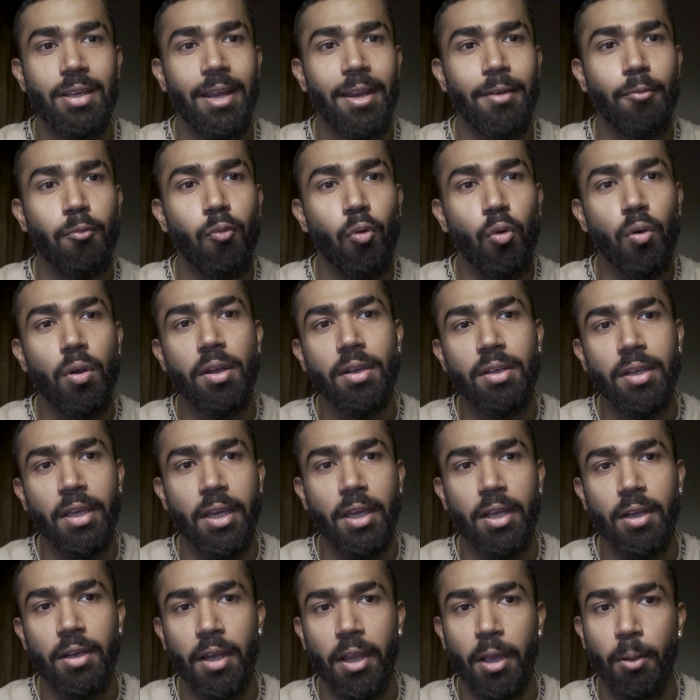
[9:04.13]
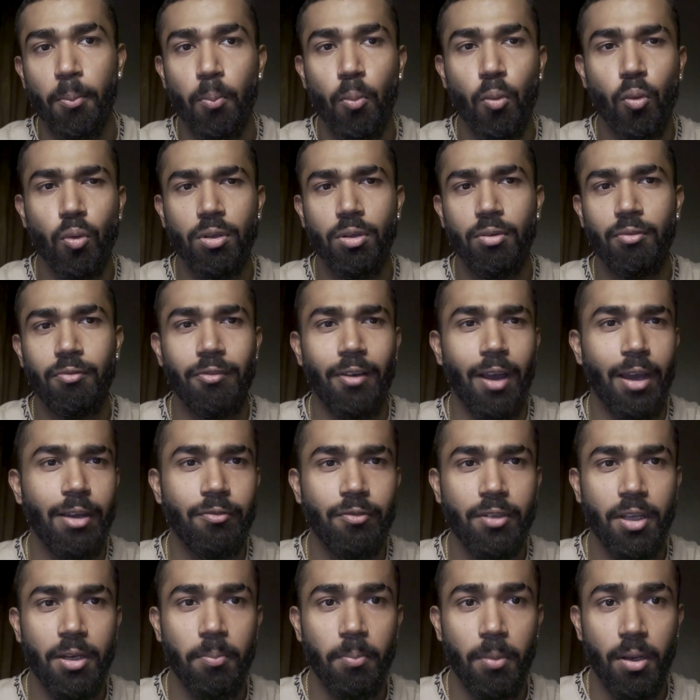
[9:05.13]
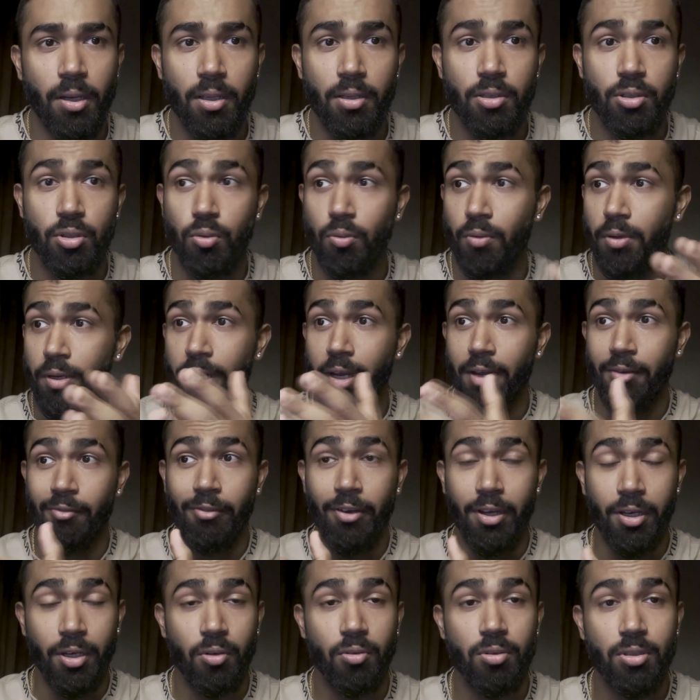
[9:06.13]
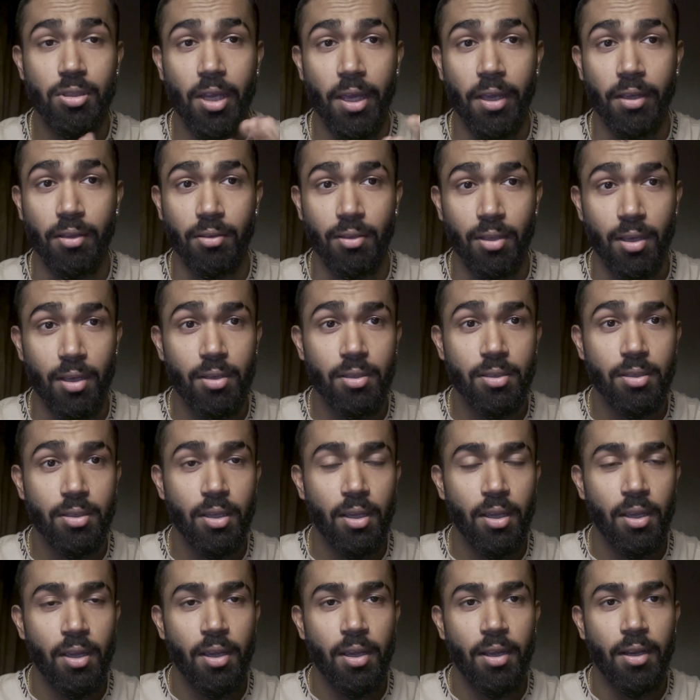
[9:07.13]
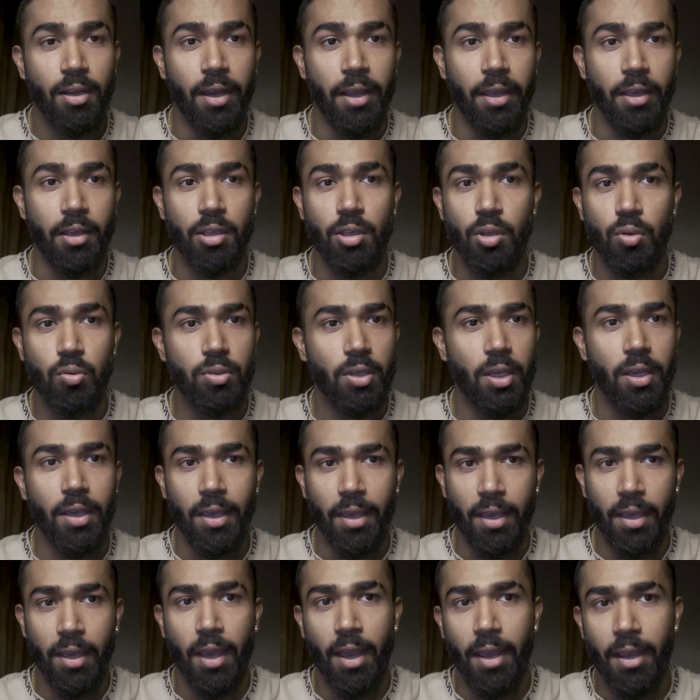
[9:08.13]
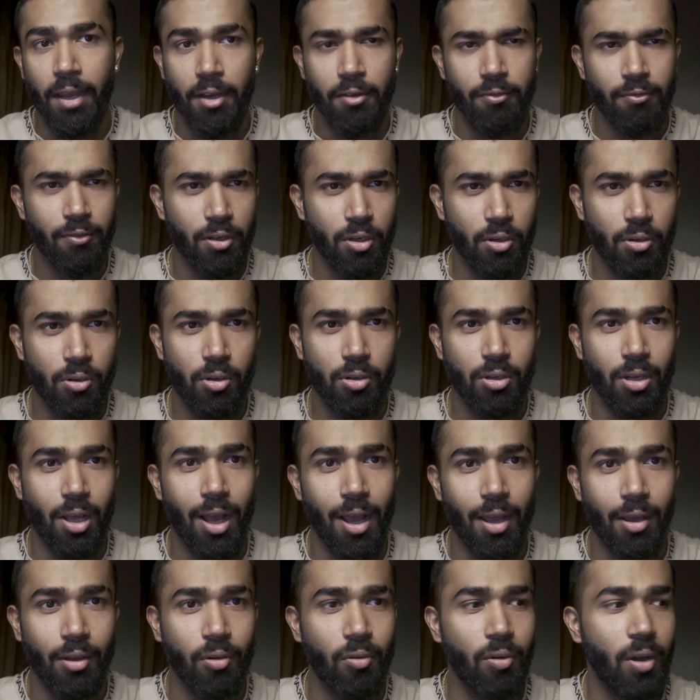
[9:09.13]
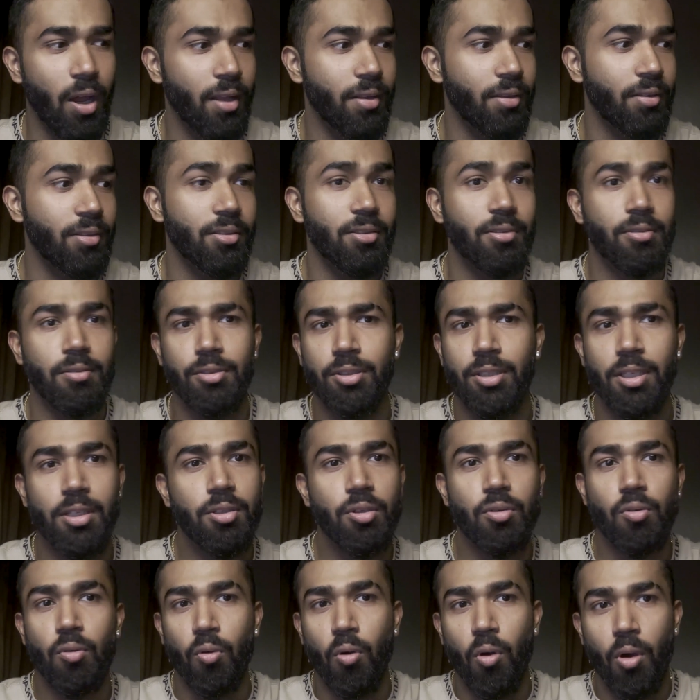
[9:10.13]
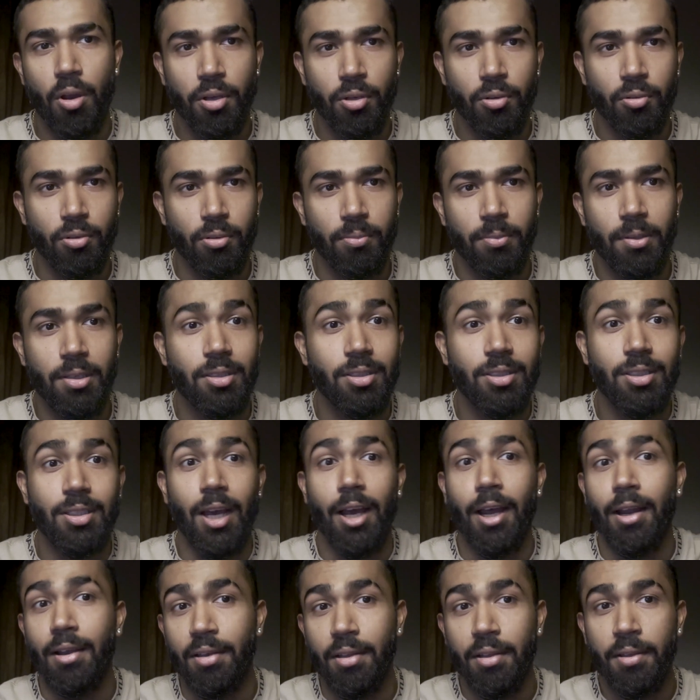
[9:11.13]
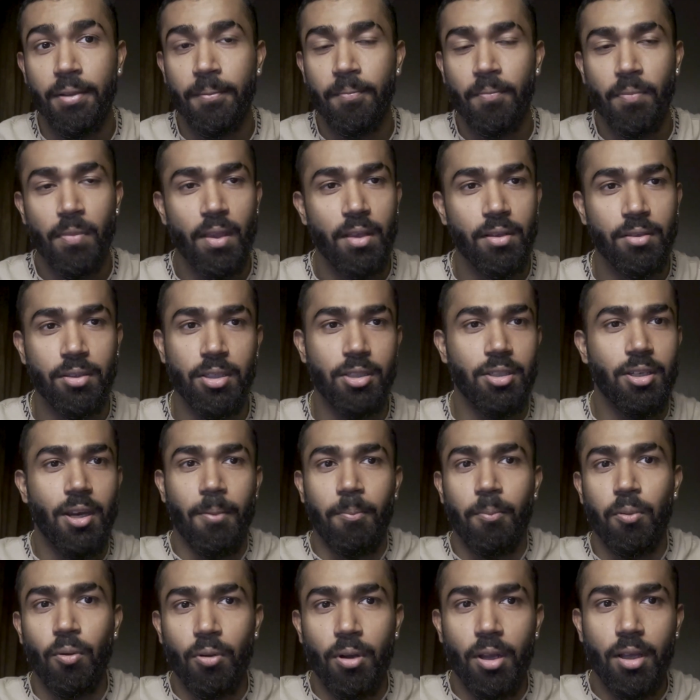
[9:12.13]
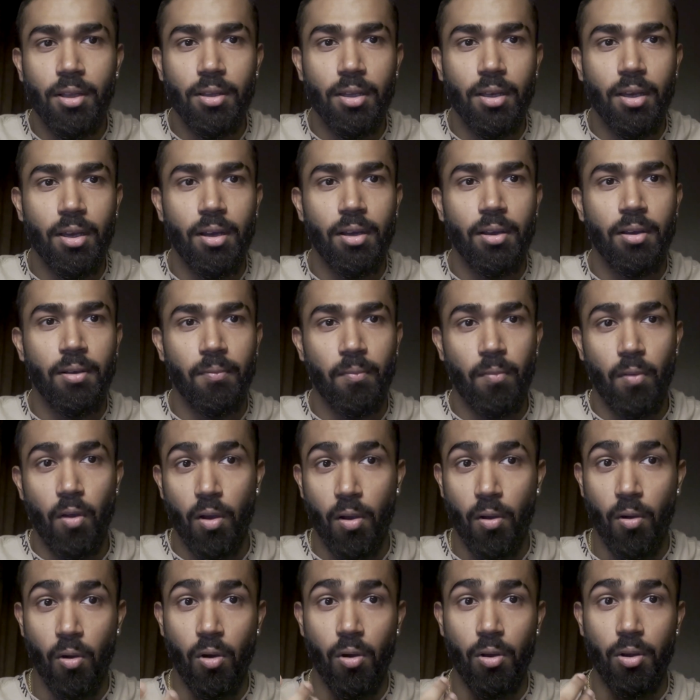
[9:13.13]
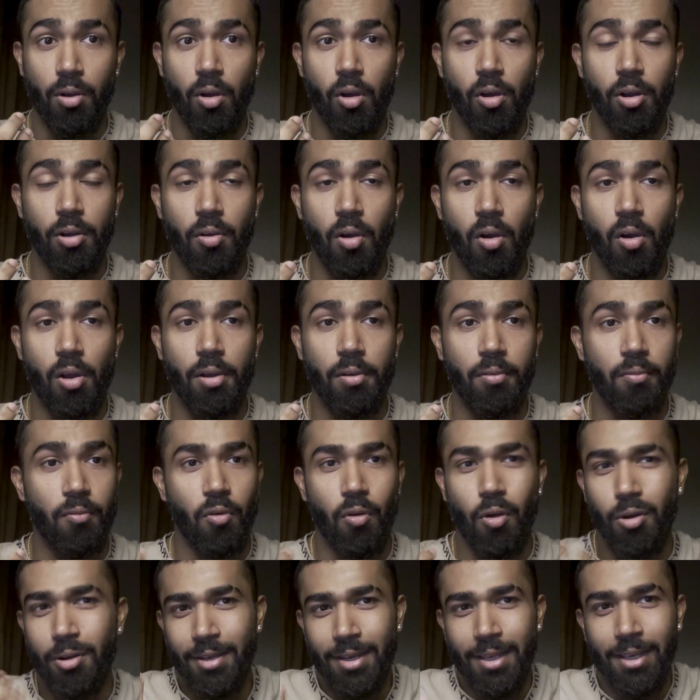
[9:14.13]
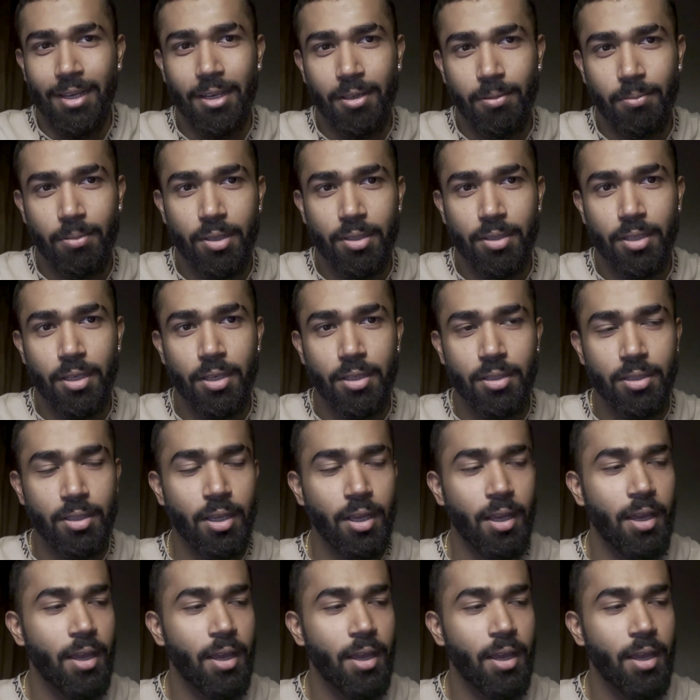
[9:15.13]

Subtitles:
it won't take like more than 5-10 minutes to create videos like this, like using AI in Invideo.io, and just go on YouTube and start just uploading there on not daily basis,